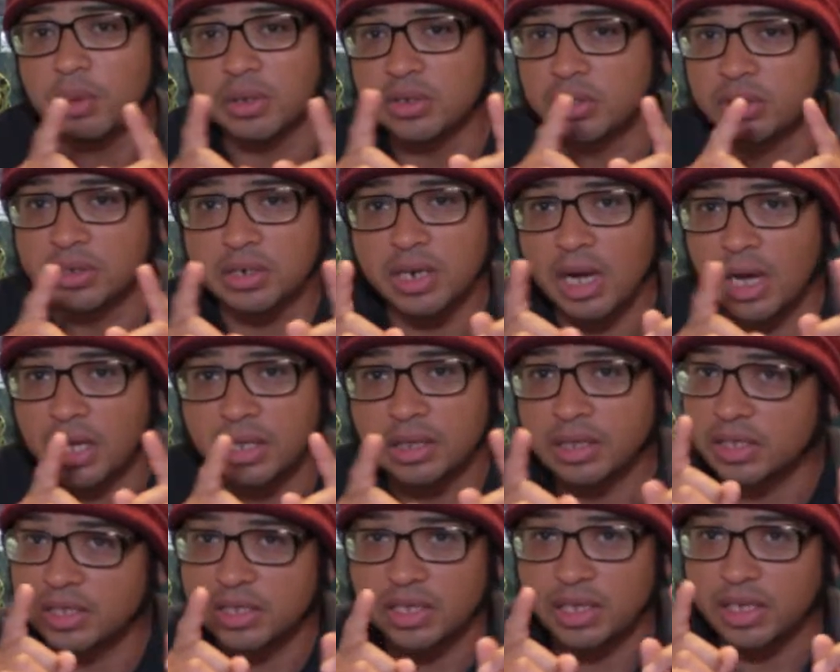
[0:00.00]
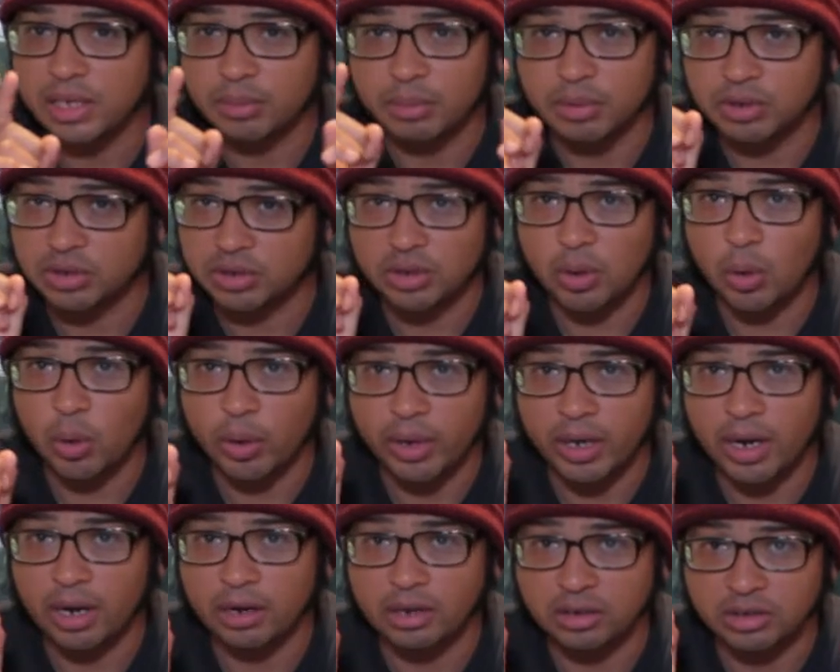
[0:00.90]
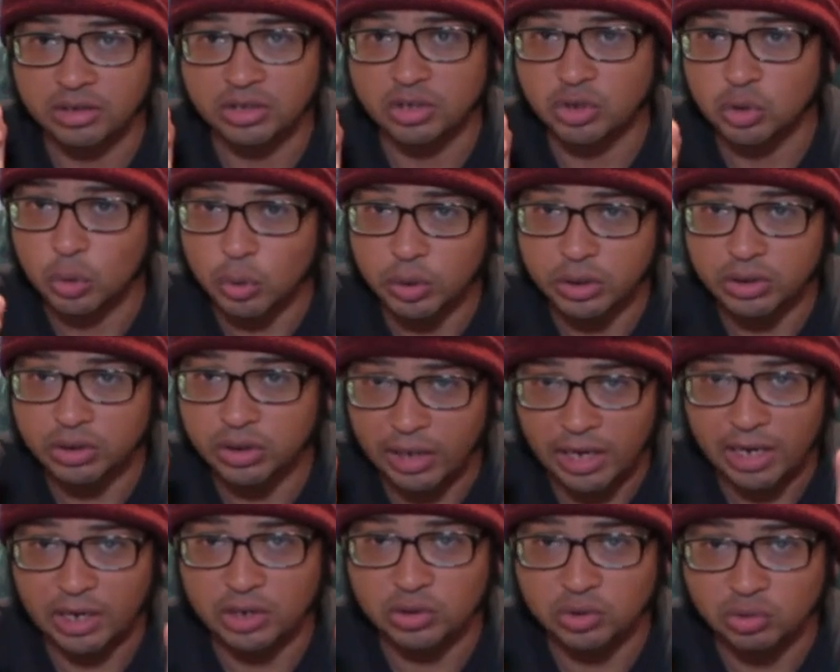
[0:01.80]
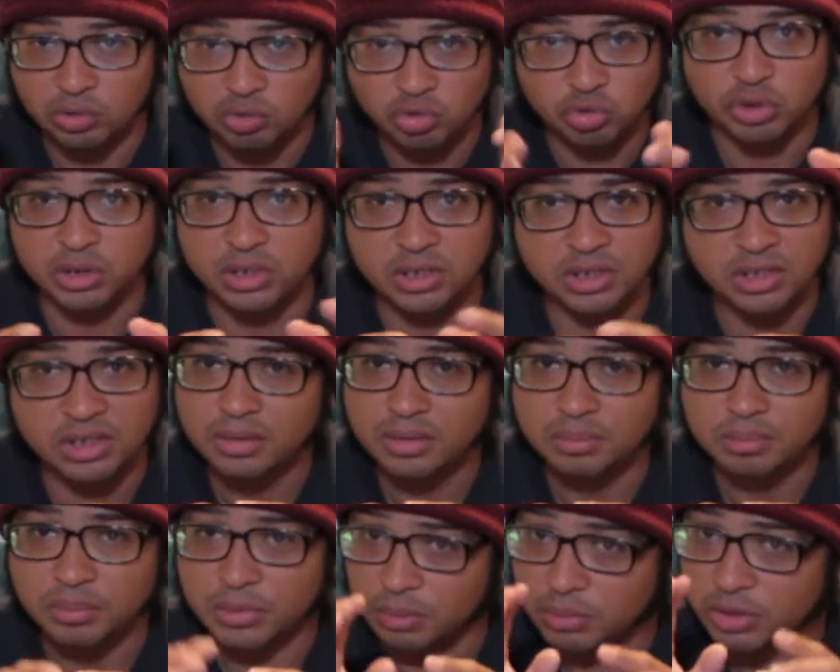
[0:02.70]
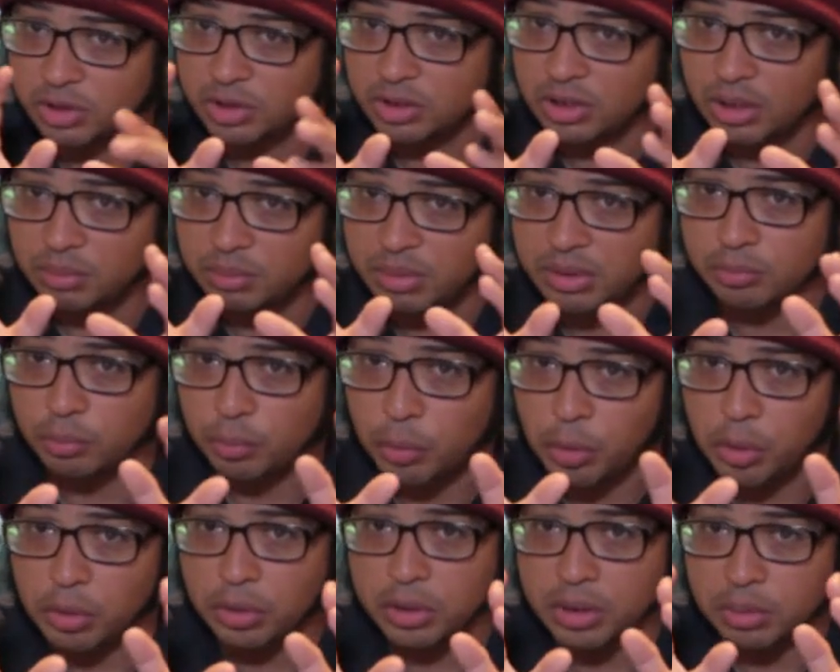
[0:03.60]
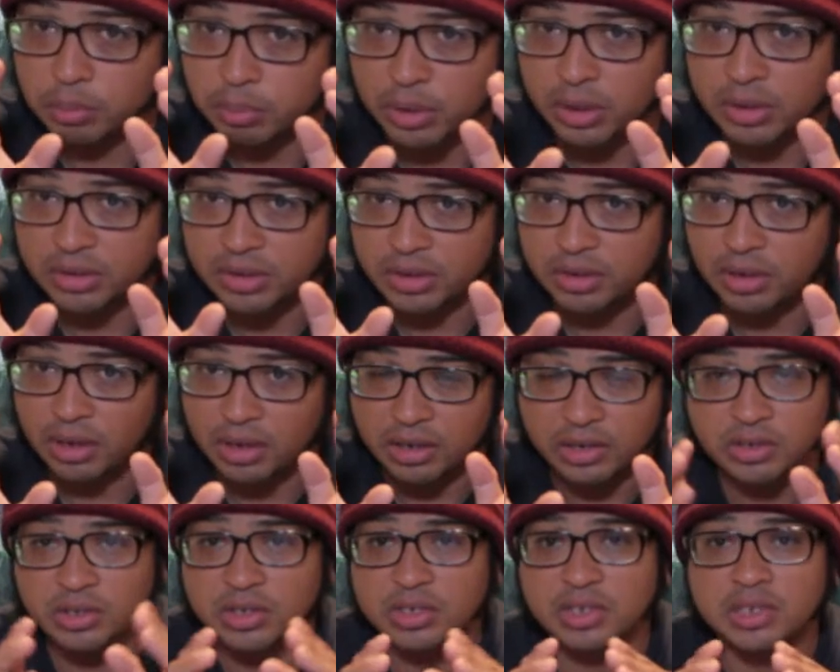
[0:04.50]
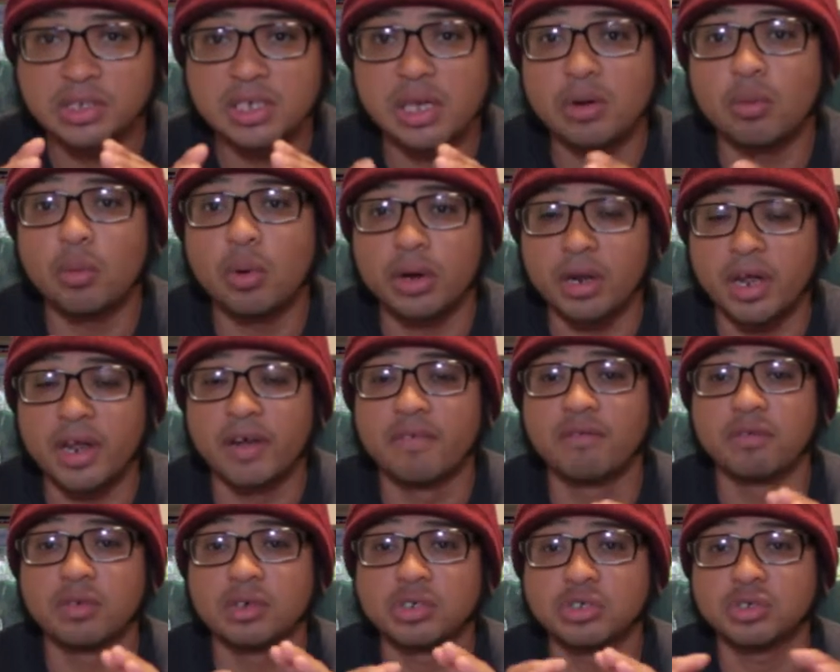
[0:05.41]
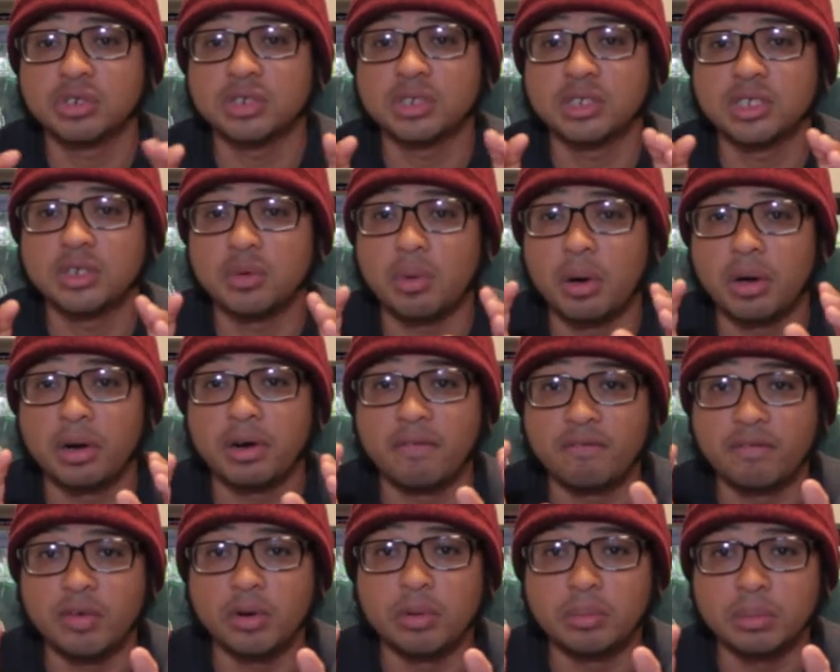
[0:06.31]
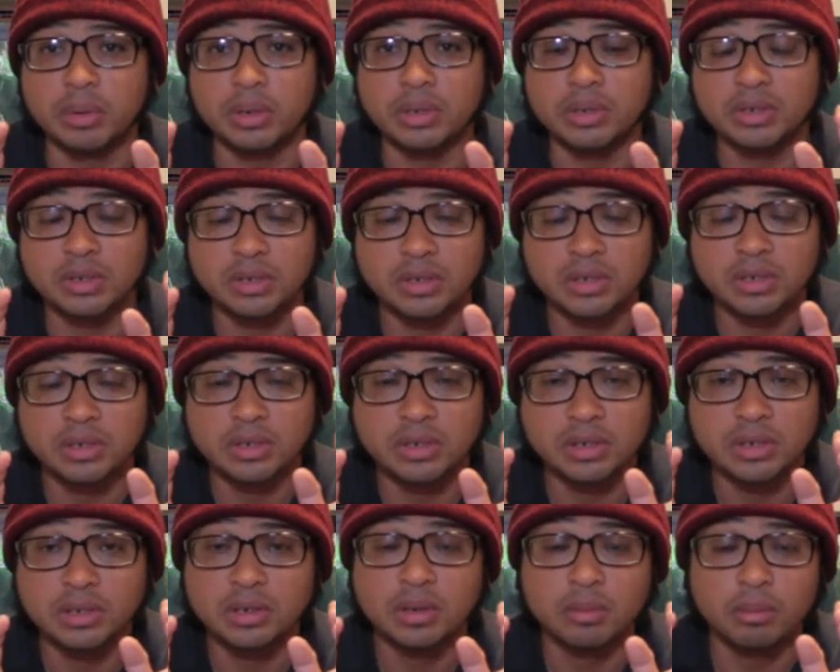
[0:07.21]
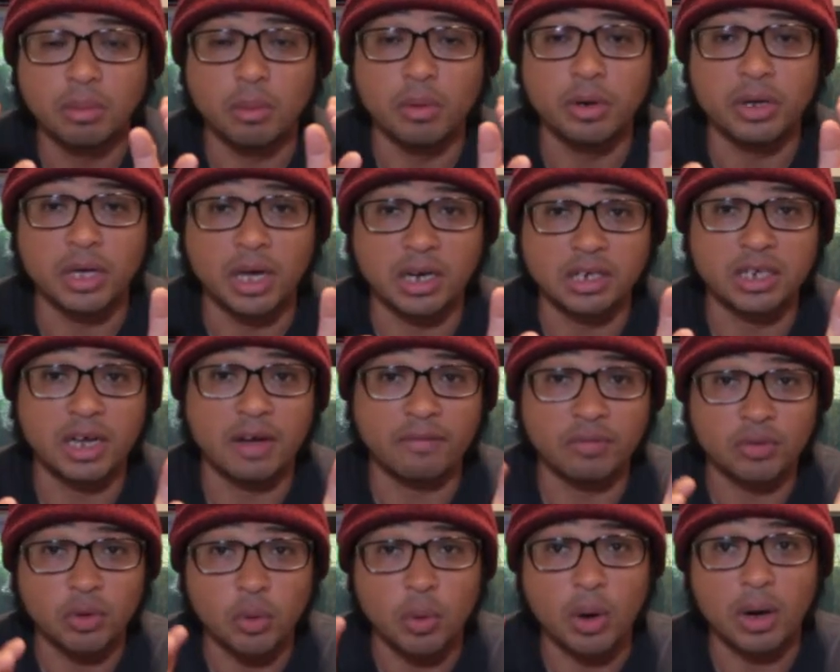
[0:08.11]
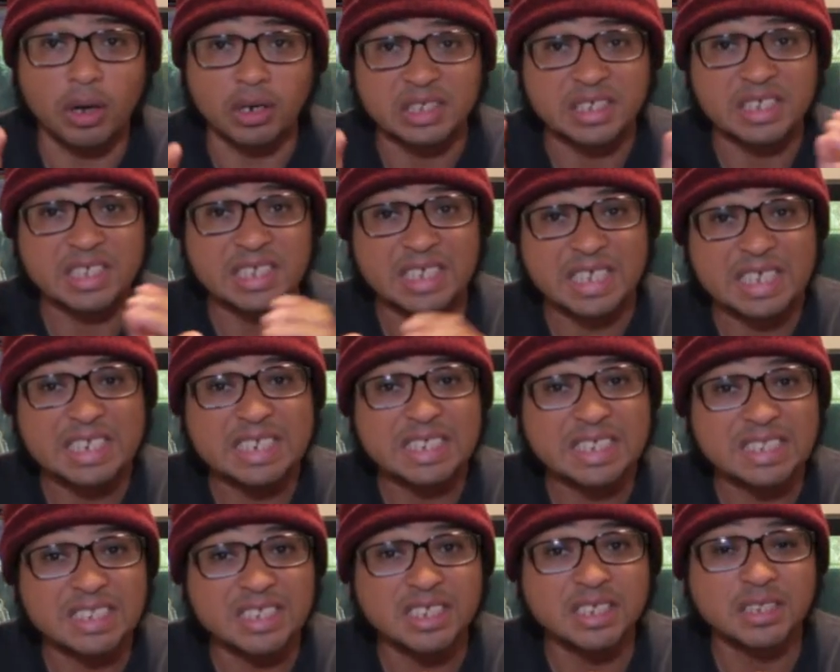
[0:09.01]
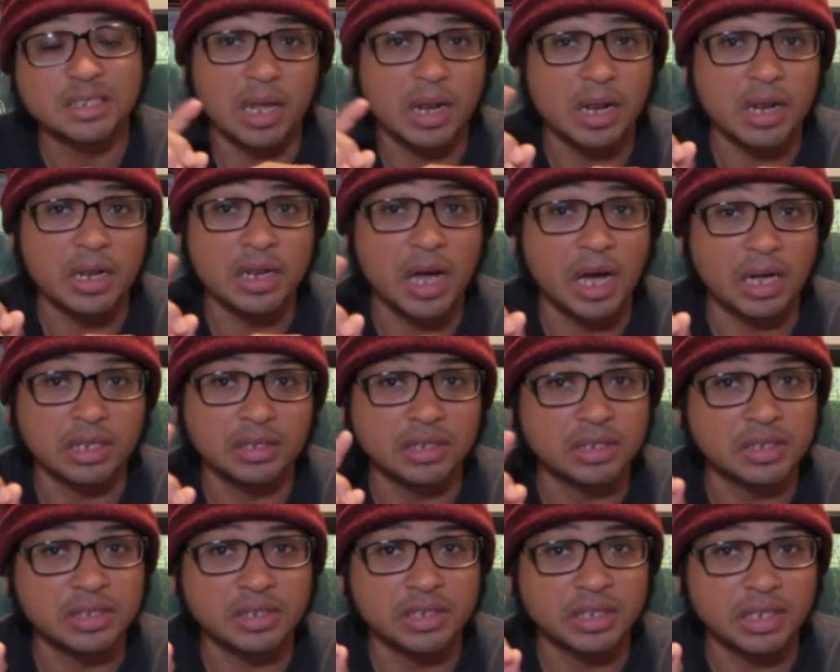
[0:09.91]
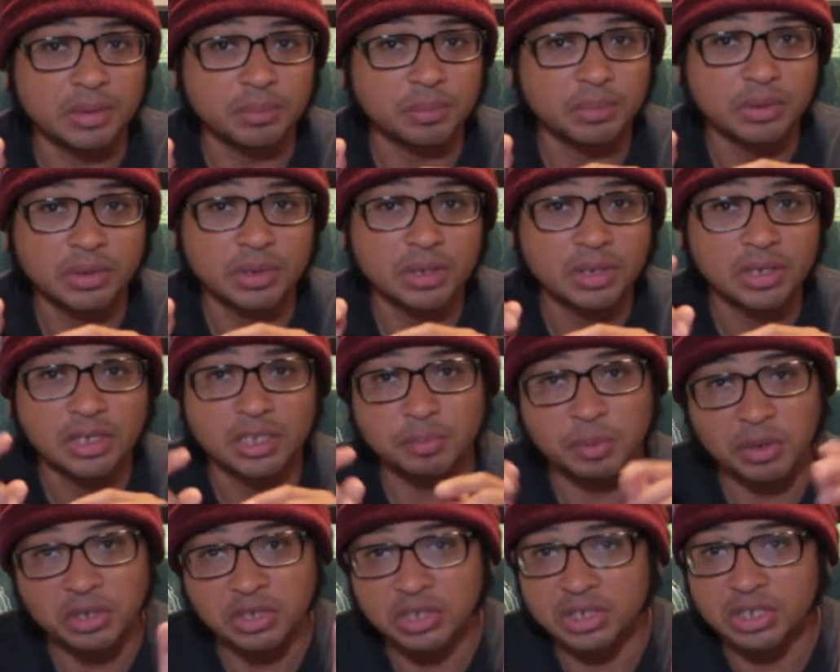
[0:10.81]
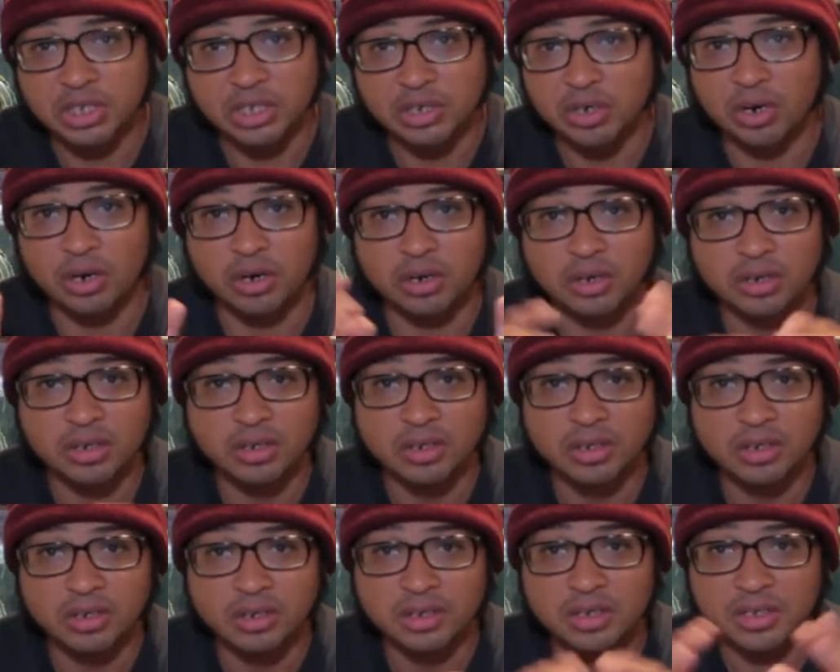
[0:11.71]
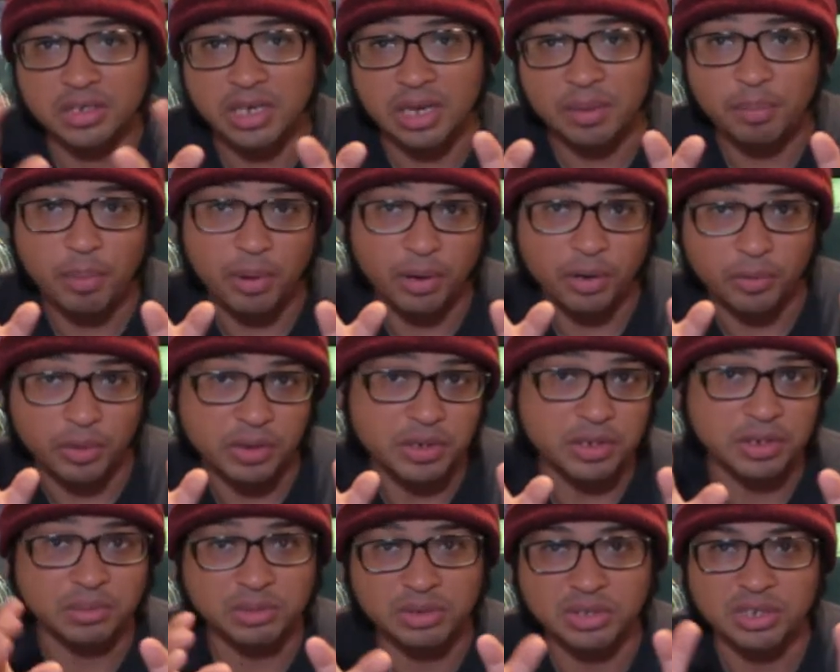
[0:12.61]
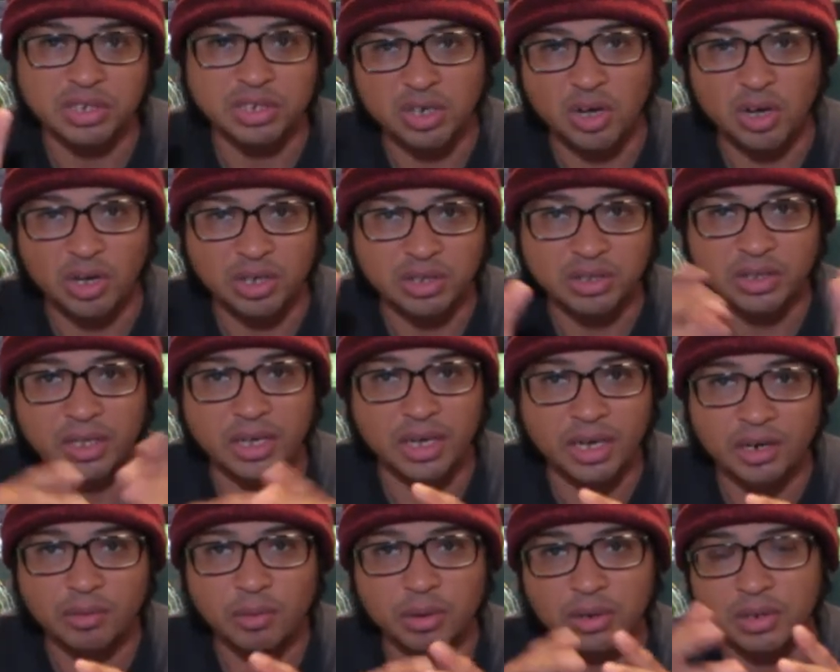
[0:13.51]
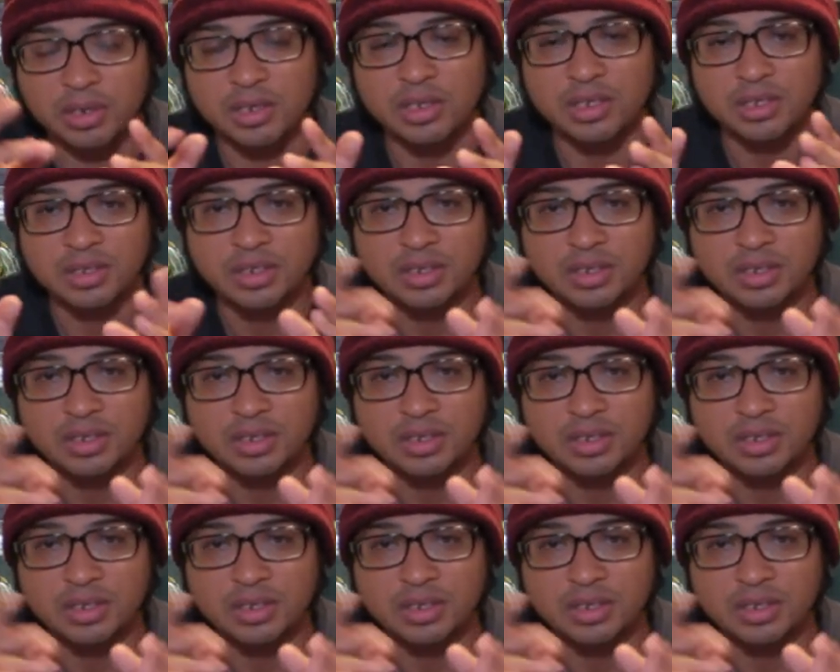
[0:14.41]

pits are not the same as just going out and just doing the actual trick. I'm just gonna be really blunt and honest. You can send whatever tricks you want in a foam pit. But when you actually have to go out and send it, not the same. Especially in our skate park resi. I'm just gonna call it that. I don't wanna